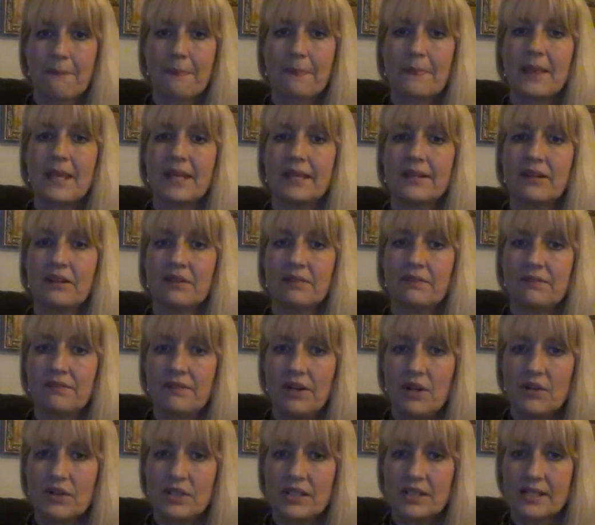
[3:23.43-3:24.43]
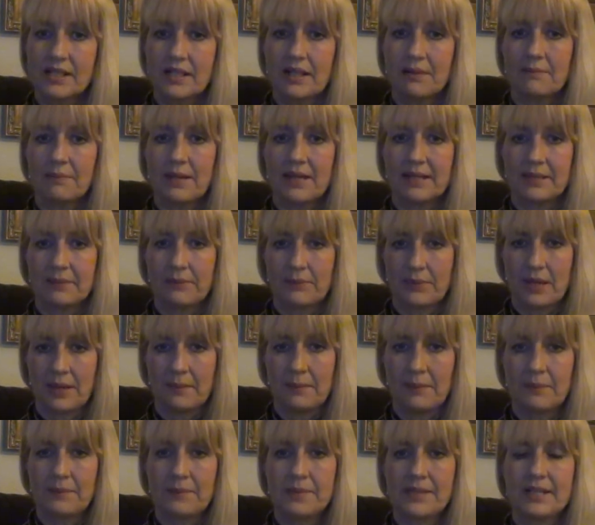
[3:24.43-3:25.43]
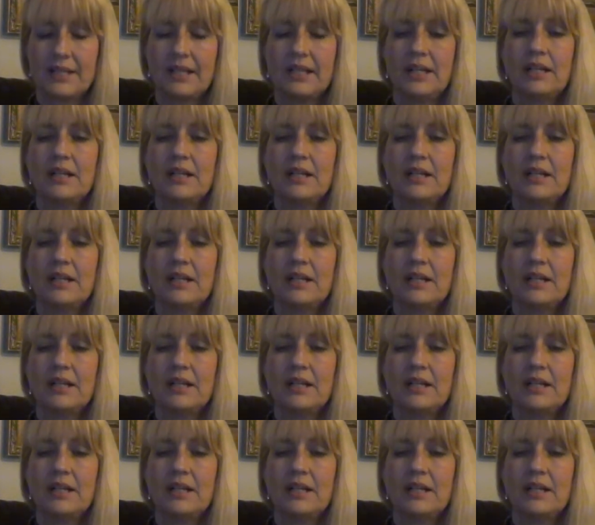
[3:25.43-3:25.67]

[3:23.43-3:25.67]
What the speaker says: Then our focus on money problems